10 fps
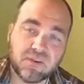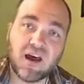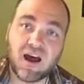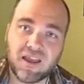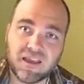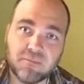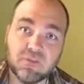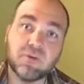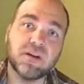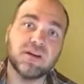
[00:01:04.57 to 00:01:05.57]
of tie-in
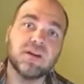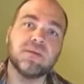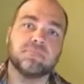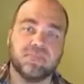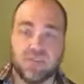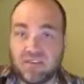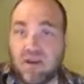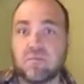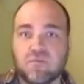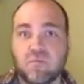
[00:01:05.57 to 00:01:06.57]
between the
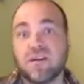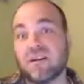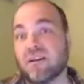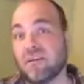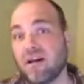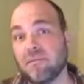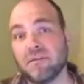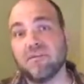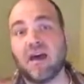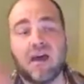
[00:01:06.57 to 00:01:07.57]
time it's written and the time
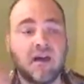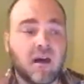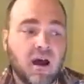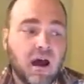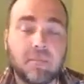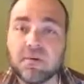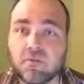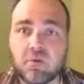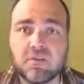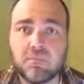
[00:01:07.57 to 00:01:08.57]
it's set. But of
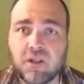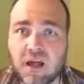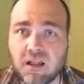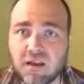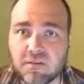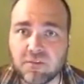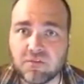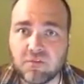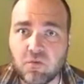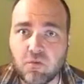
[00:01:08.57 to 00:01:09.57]
course, the plot line of the
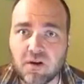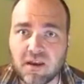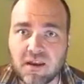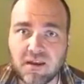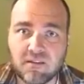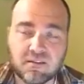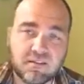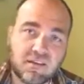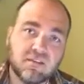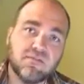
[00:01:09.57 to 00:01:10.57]
story is
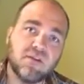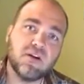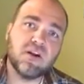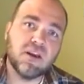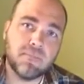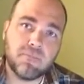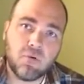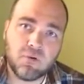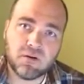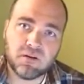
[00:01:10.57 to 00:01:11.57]
very
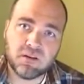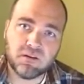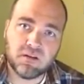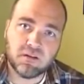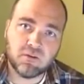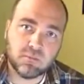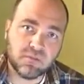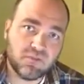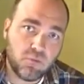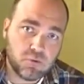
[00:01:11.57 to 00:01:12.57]
important in terms
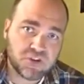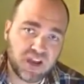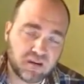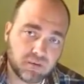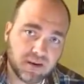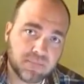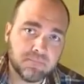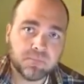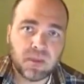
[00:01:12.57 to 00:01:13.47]
of foreshadowing